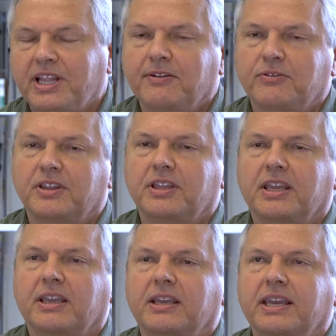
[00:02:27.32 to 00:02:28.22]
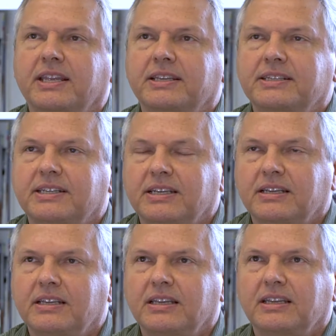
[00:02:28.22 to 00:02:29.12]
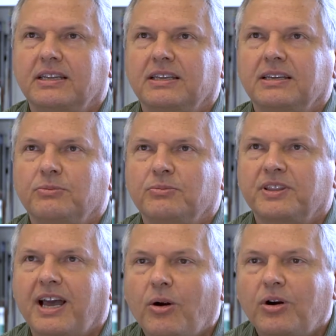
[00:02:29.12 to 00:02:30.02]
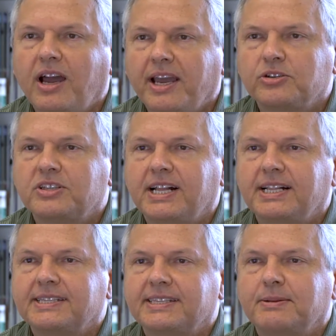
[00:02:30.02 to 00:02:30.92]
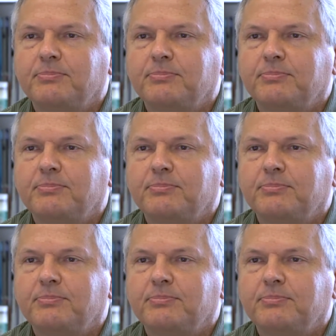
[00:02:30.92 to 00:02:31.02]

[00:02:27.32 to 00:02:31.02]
everything, and with our hydrogels